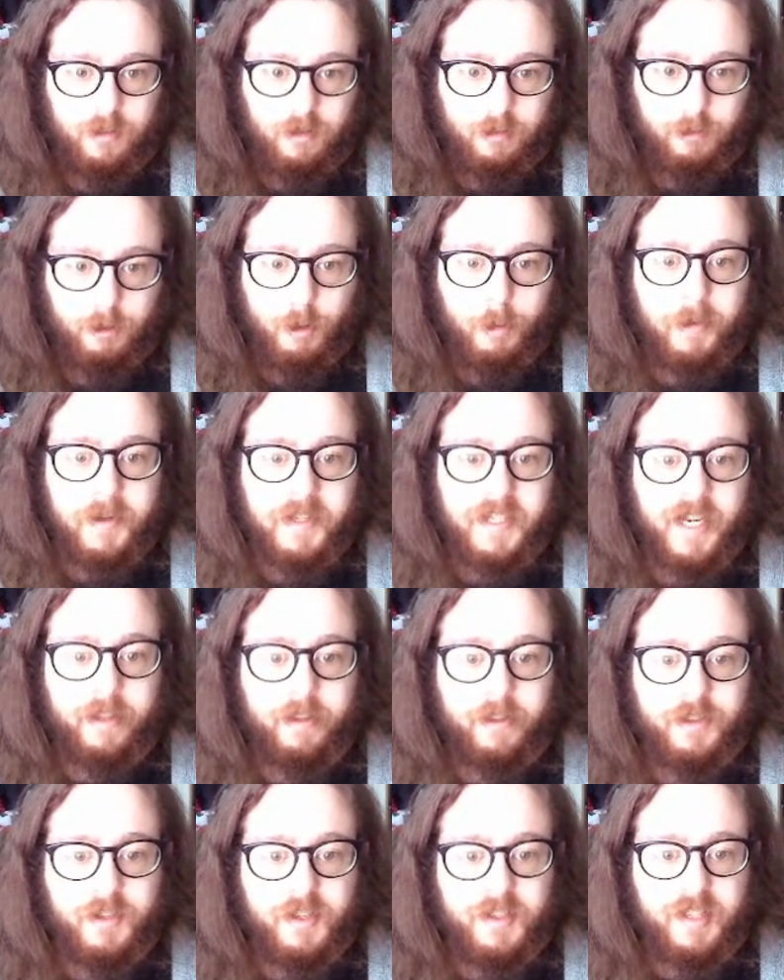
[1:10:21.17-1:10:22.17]
We'll pretend
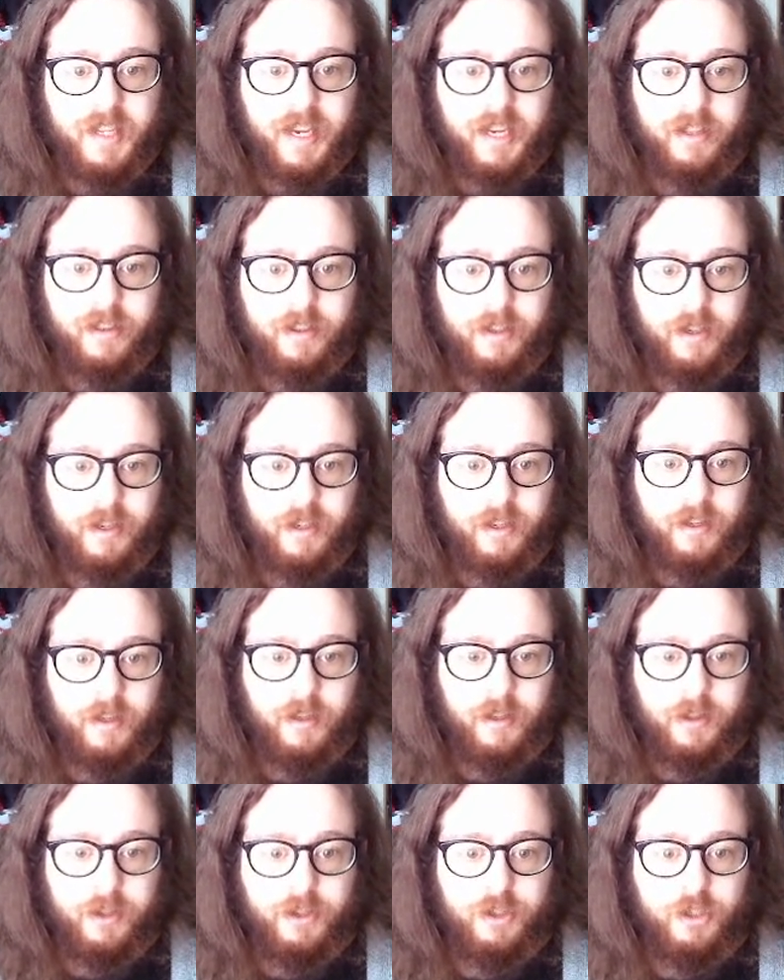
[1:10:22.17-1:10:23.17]
this is like
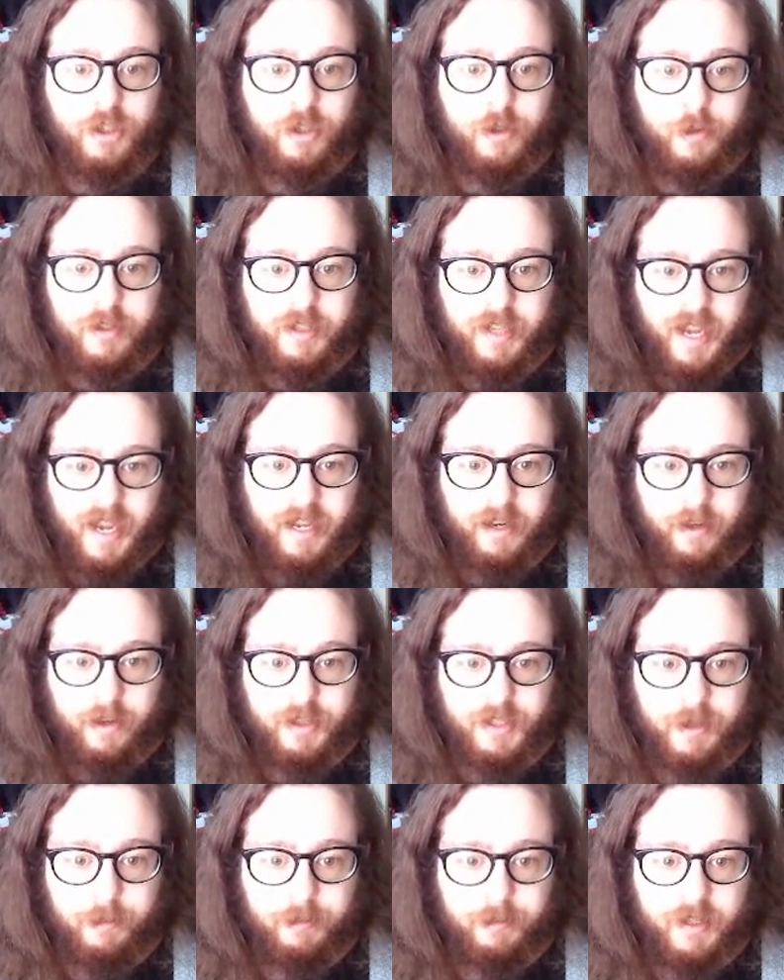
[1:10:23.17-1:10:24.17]
the due date or
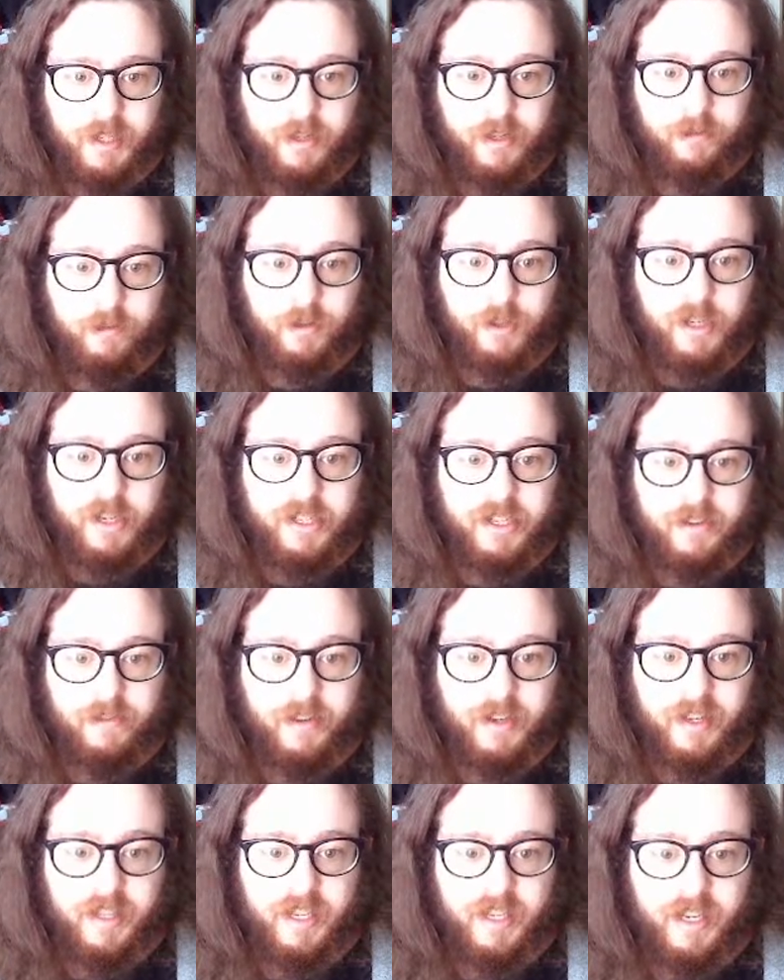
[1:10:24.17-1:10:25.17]
something for our
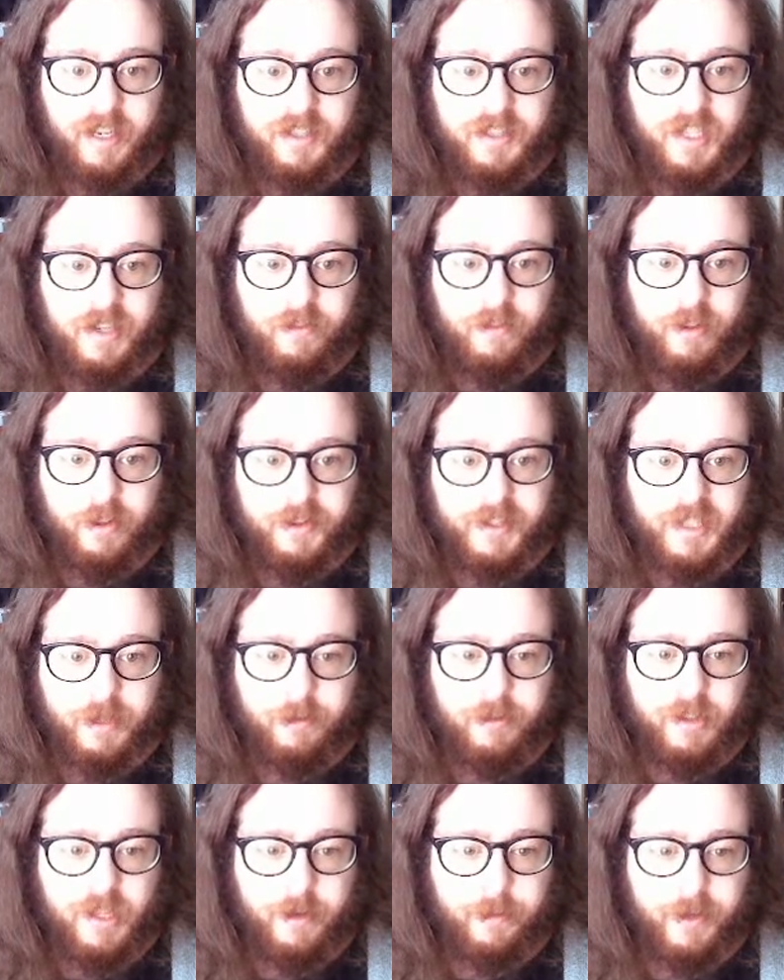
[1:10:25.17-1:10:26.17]
different things, even though some
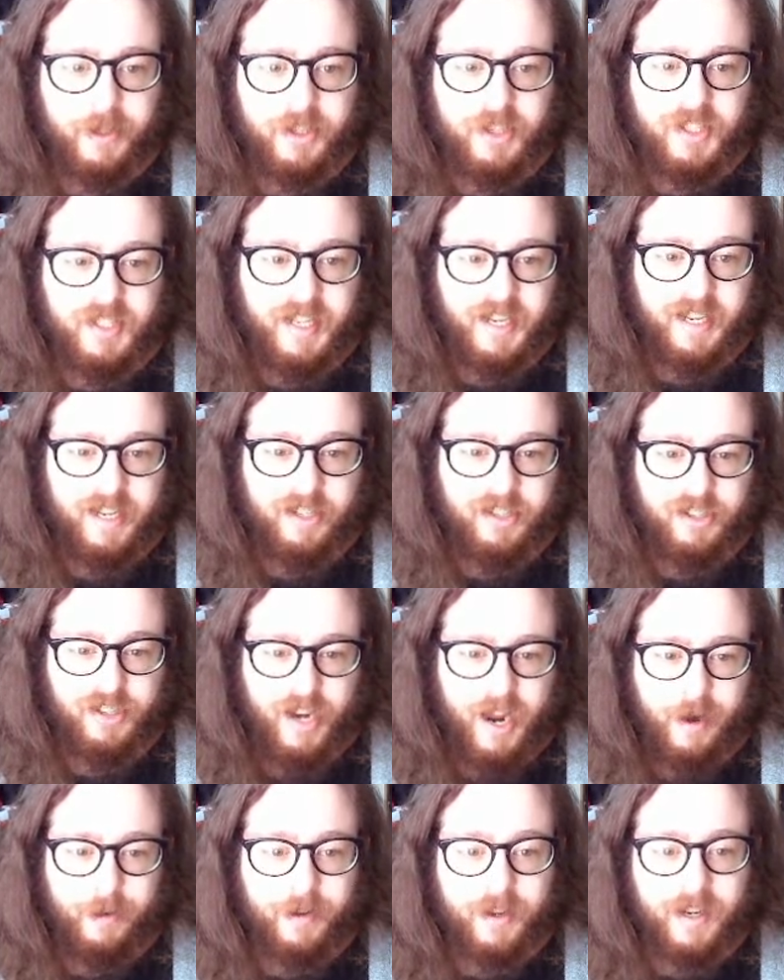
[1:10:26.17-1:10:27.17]
of them are just like
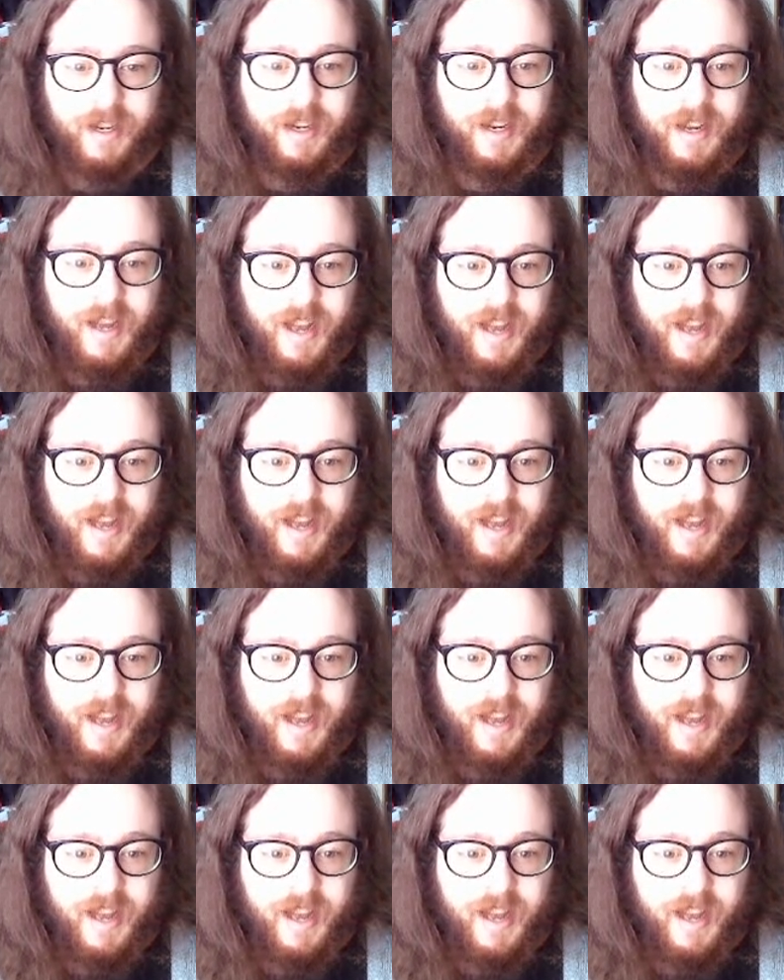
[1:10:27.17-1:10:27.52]
shower,